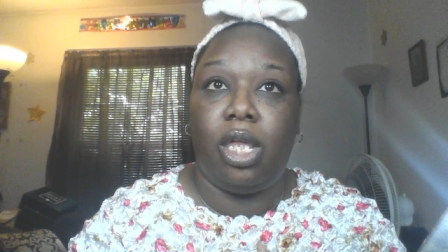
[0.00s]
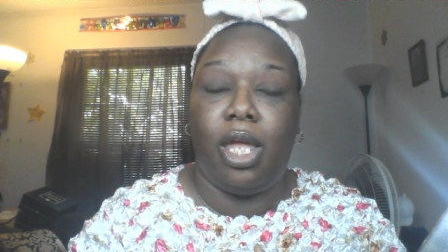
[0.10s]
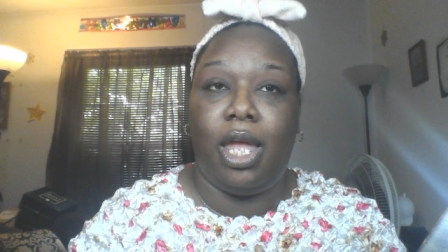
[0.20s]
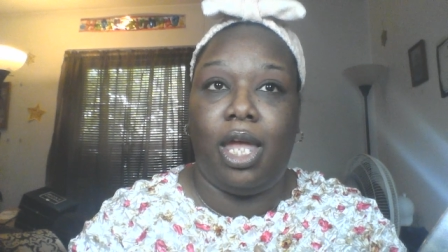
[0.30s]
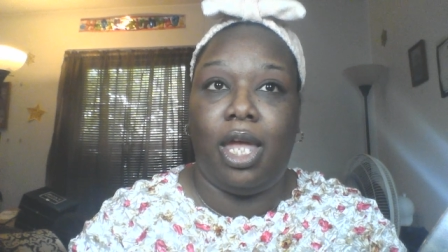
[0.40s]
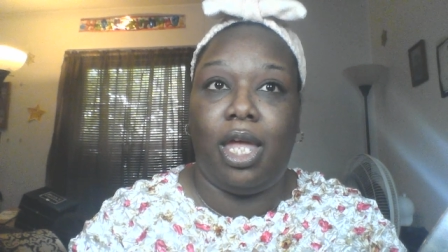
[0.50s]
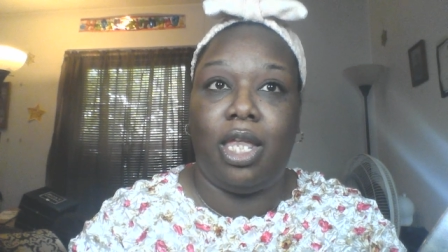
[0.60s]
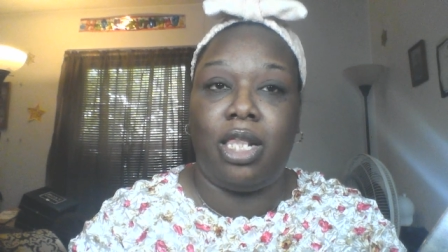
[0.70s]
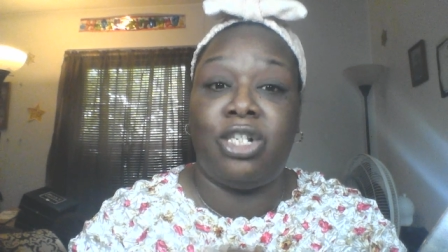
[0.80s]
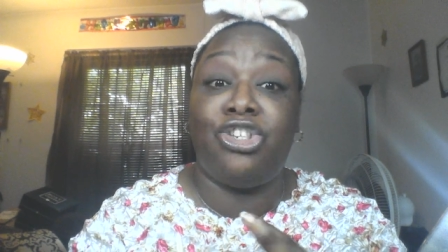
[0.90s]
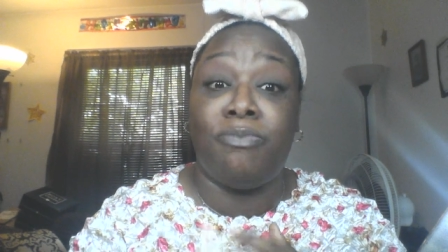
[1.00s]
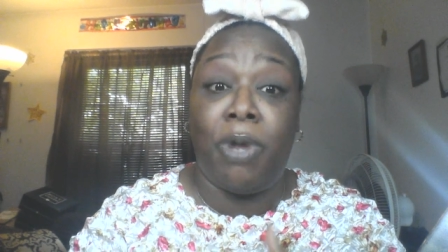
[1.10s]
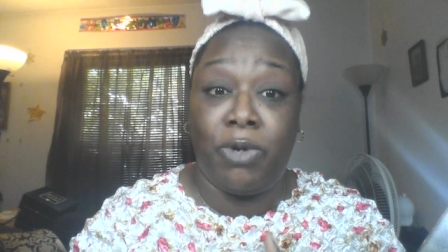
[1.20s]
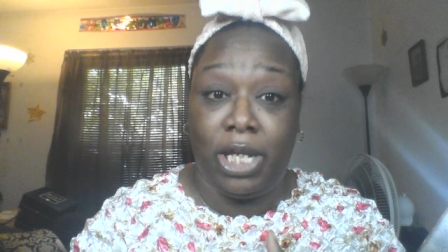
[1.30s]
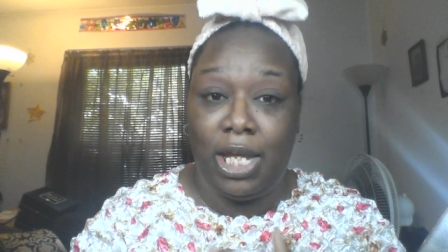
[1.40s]
and
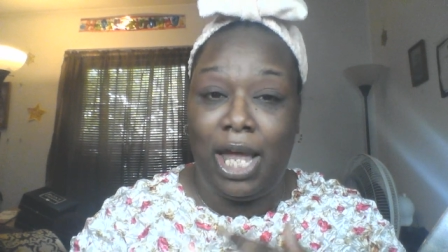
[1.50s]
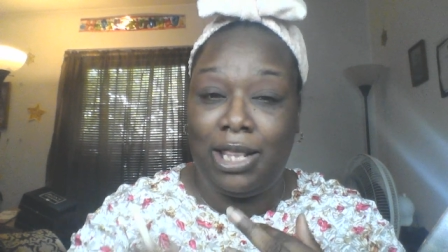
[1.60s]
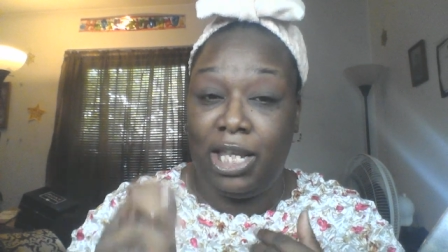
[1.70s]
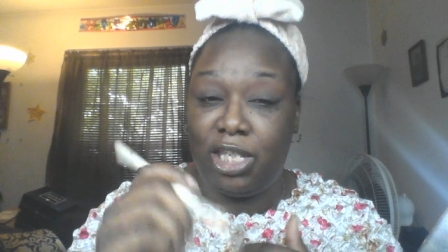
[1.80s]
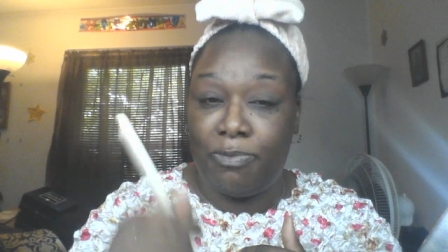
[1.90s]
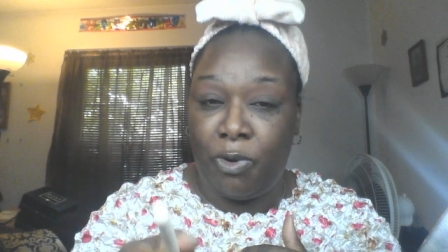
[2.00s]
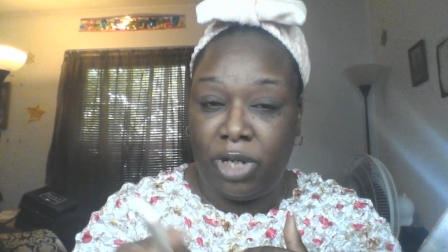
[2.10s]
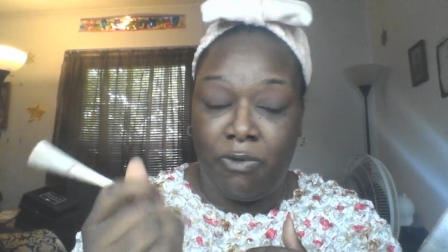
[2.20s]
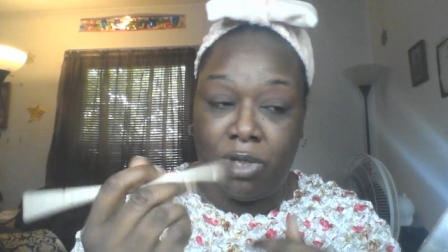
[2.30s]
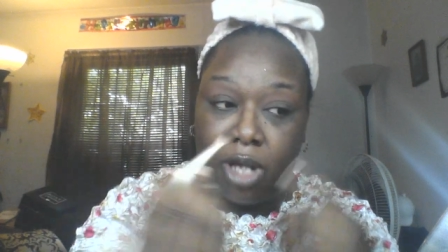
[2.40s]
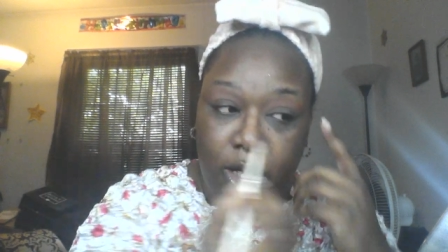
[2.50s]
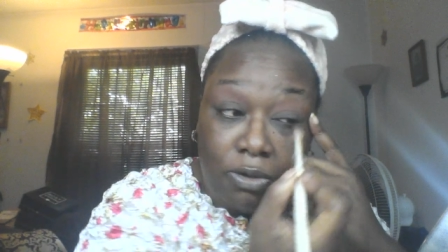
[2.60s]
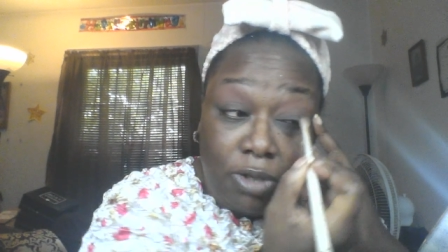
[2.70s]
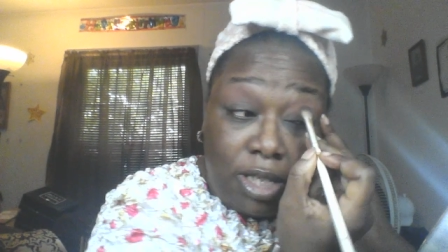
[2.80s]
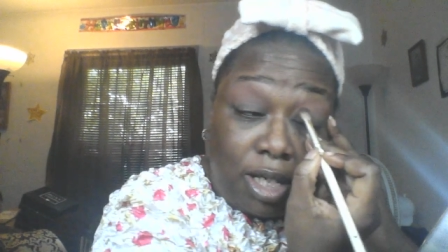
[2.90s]
smoky. I think smoky was also
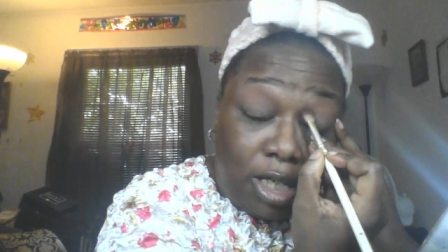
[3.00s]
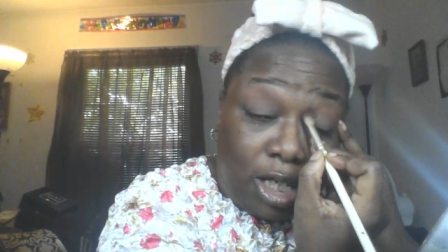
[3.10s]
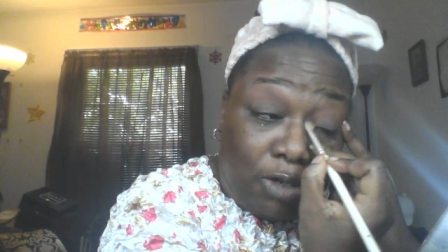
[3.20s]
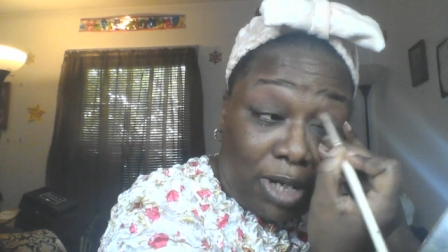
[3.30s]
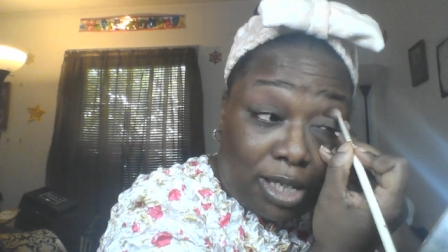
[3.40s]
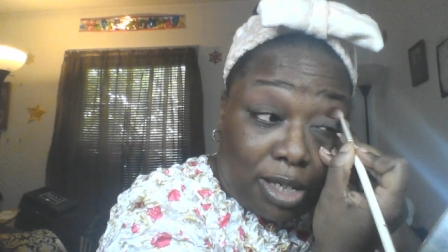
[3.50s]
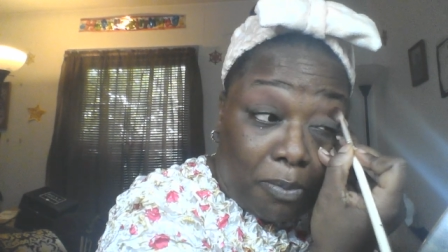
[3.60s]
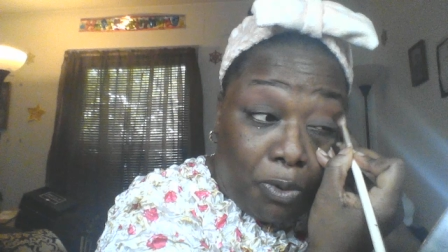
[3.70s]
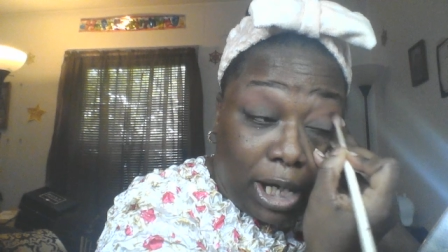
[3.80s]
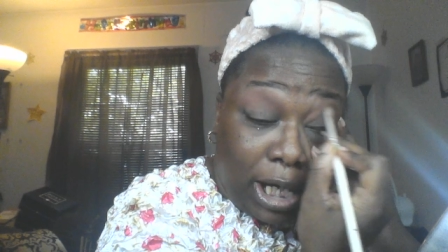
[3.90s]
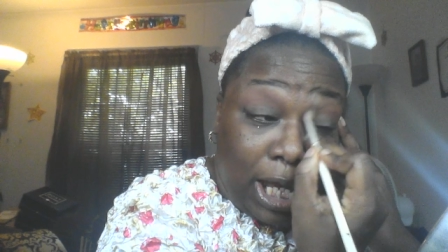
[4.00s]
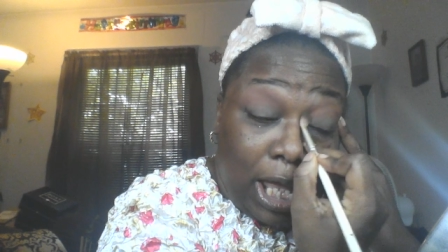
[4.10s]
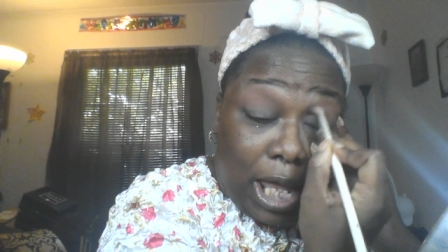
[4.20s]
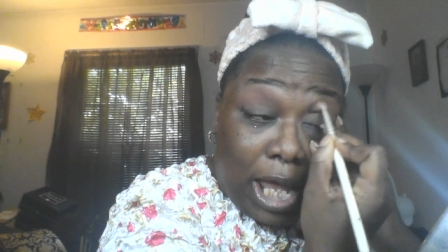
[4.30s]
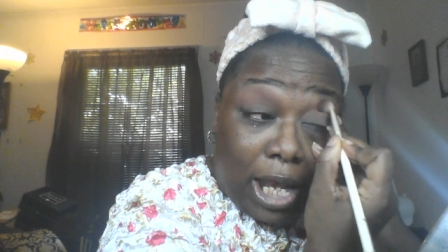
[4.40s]
discontinued at some point,
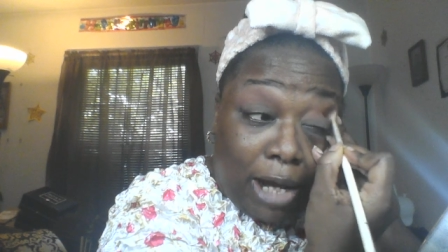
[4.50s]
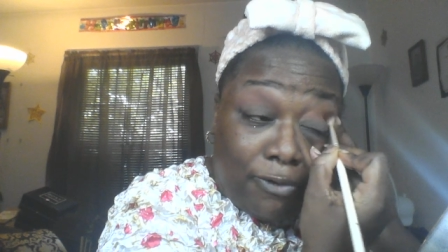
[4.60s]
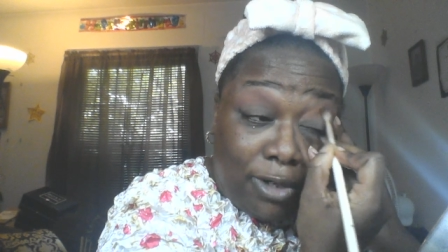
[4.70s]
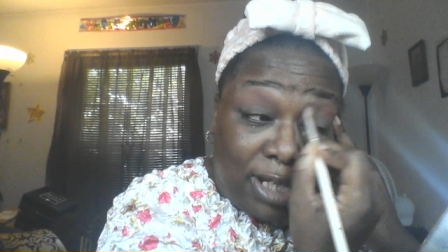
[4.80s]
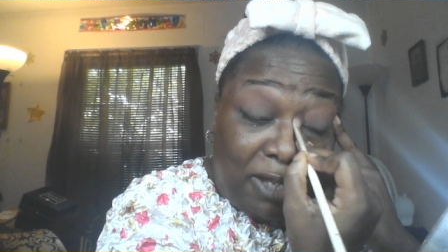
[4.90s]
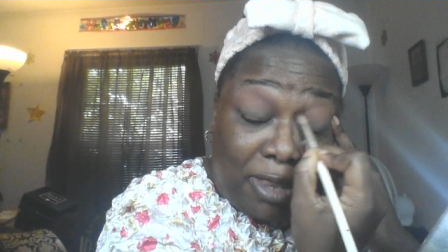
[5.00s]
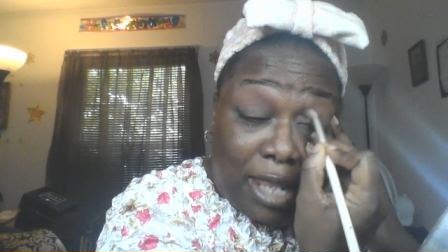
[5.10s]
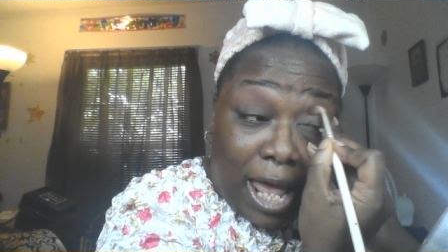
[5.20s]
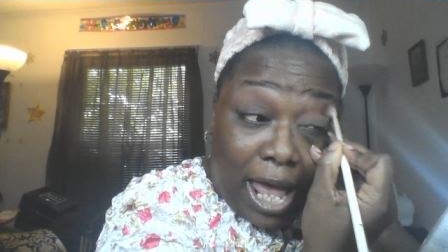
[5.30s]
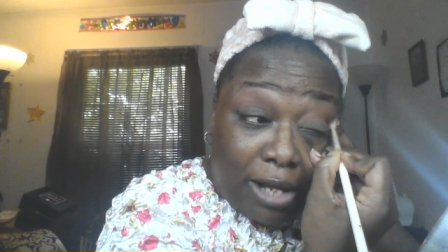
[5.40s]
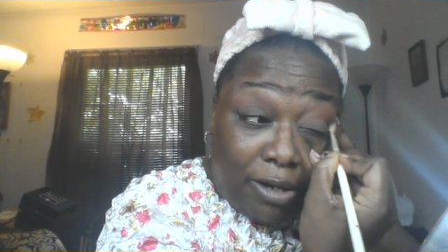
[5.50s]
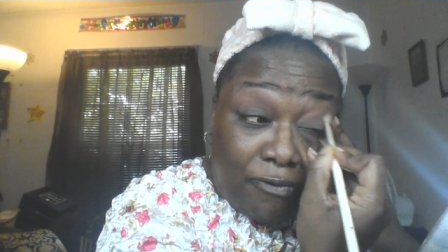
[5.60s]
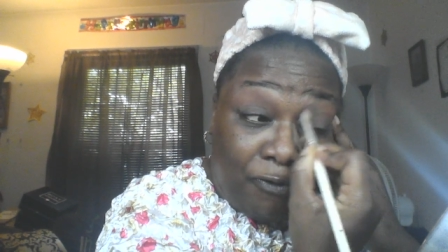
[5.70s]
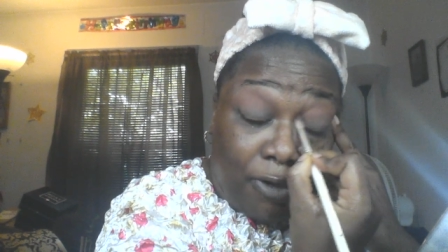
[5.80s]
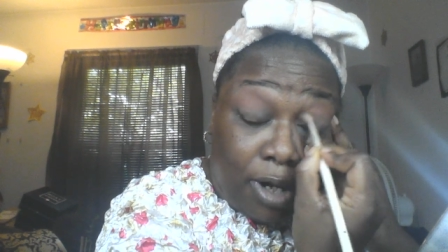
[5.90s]
and I've received that
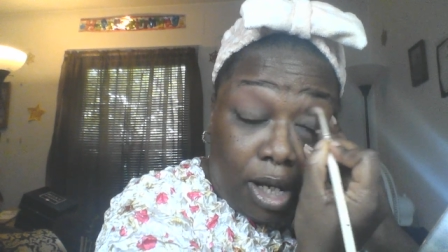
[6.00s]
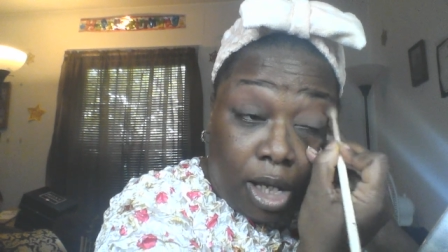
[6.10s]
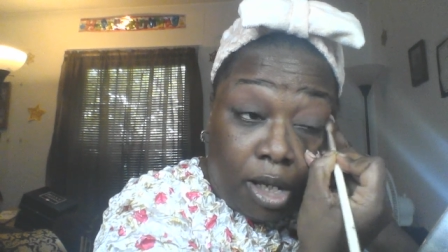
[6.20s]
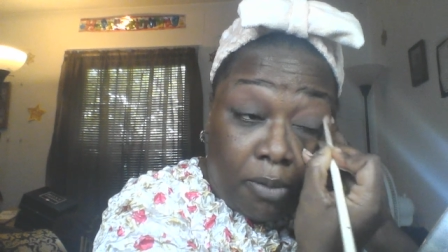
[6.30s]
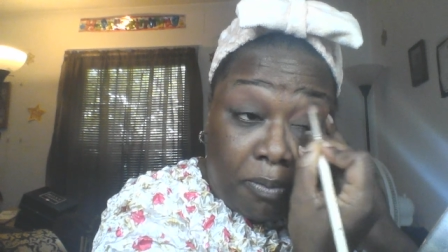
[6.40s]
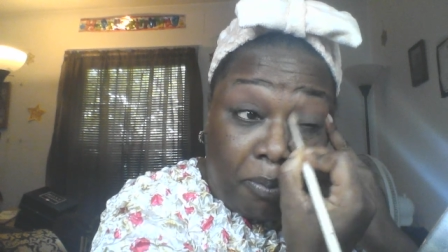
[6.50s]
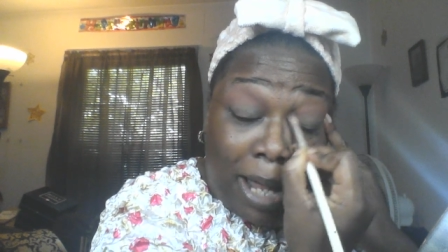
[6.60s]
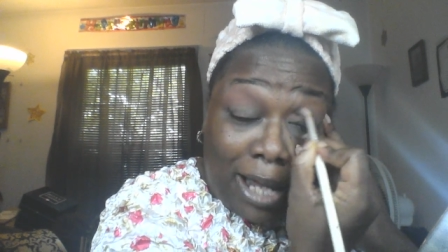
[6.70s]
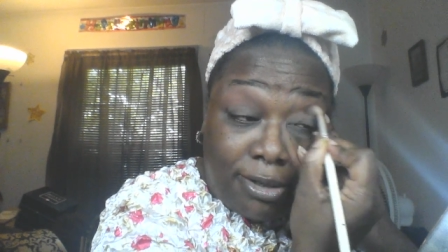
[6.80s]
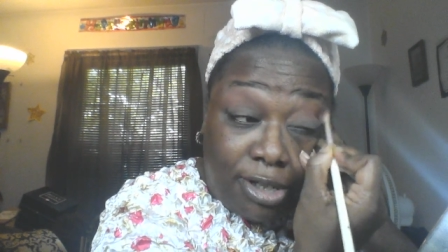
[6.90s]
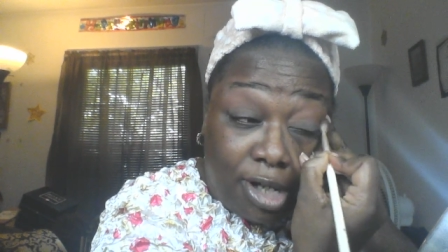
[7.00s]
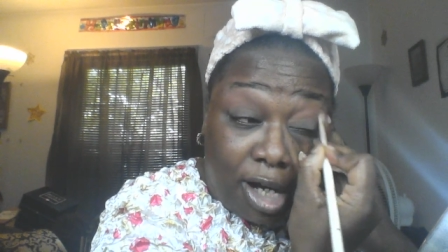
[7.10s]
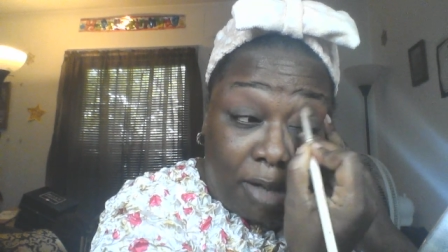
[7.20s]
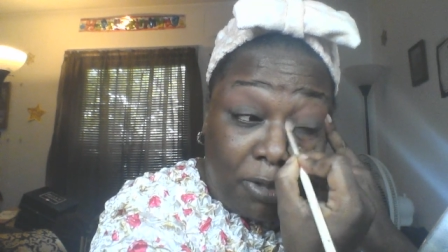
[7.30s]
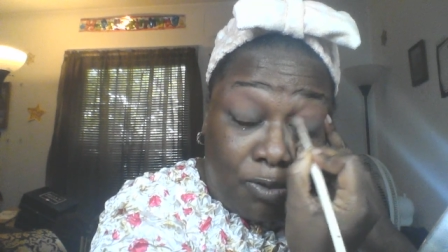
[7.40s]
from
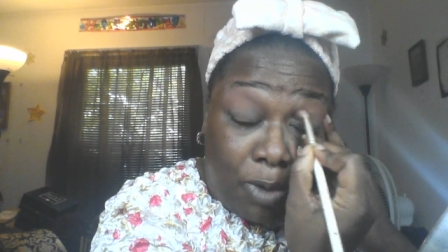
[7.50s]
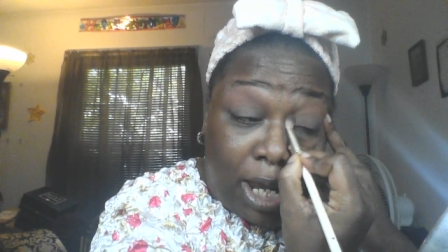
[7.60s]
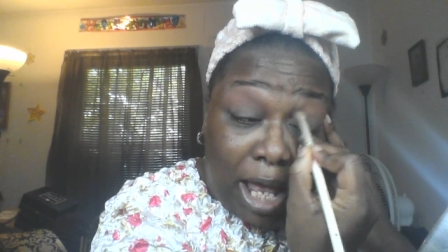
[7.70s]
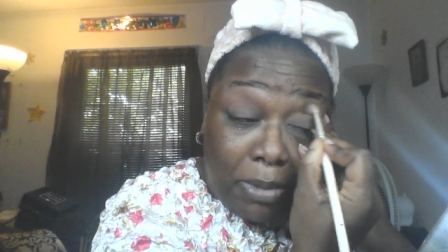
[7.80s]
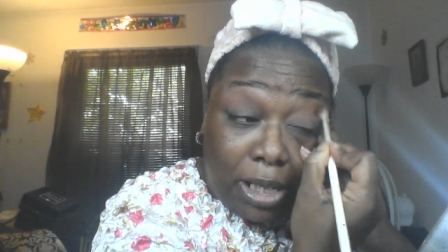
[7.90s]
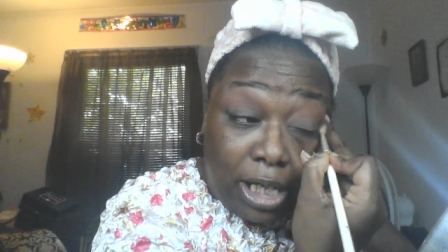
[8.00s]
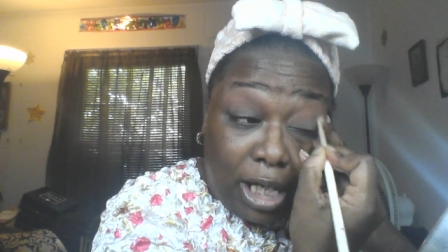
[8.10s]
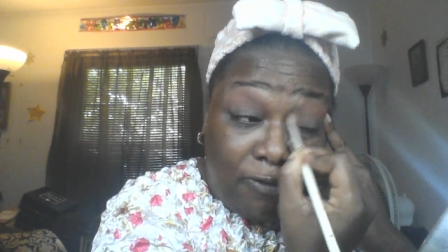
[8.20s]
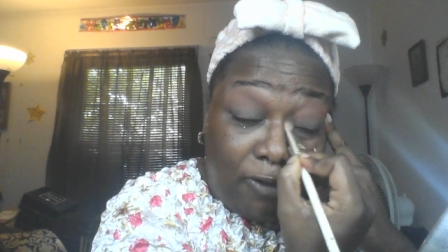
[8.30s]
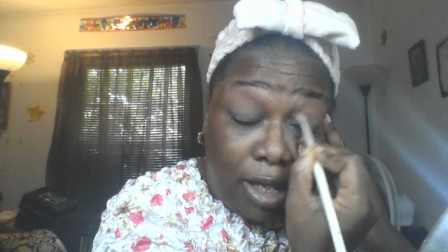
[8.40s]
BoxyCharm as well, I believe.